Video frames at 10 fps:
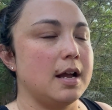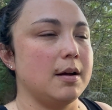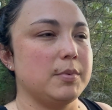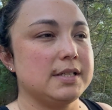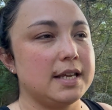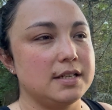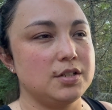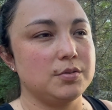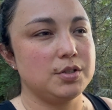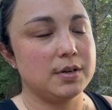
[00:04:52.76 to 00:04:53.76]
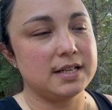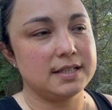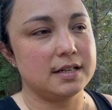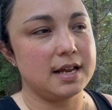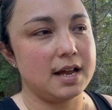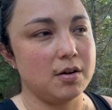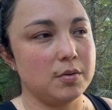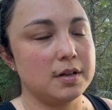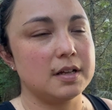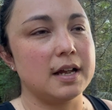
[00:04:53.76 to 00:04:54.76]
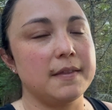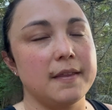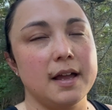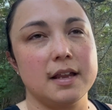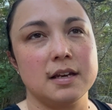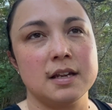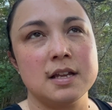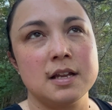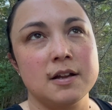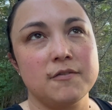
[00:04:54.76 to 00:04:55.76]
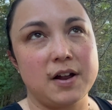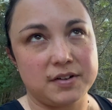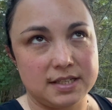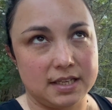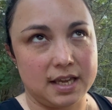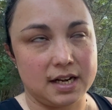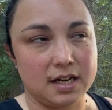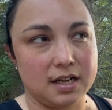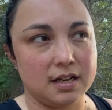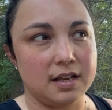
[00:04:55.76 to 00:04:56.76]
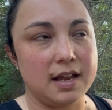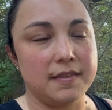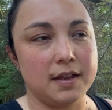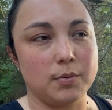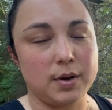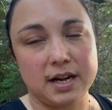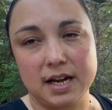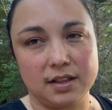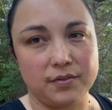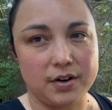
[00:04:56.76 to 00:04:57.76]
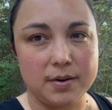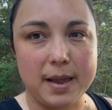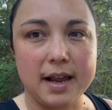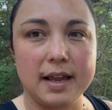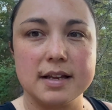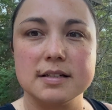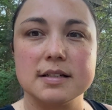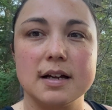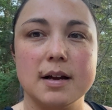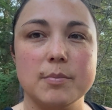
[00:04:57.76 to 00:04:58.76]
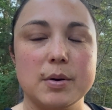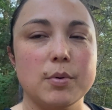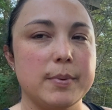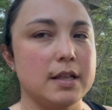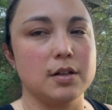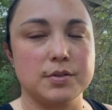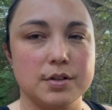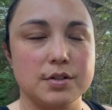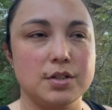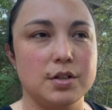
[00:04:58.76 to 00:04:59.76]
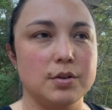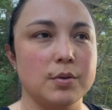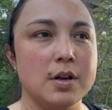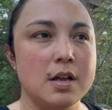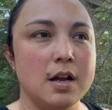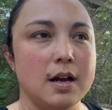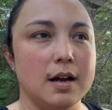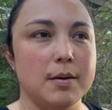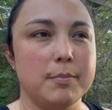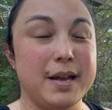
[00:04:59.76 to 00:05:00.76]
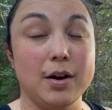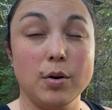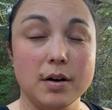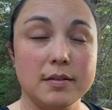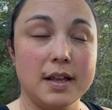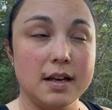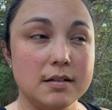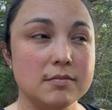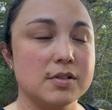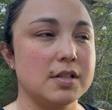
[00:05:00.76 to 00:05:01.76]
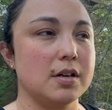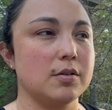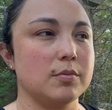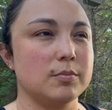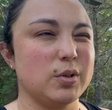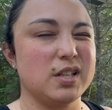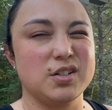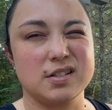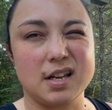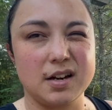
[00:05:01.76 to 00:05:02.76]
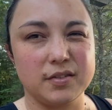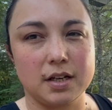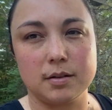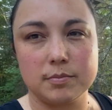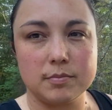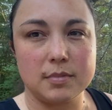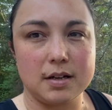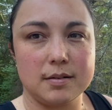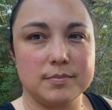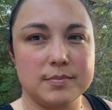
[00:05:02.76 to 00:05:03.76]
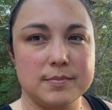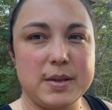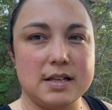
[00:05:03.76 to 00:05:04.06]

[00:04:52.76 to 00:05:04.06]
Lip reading: we decided to do 2 nights now and then 5 nights in Canada and then 1 night in the very back end, but we'll be closer to Bangor then. So really just kind of like a pit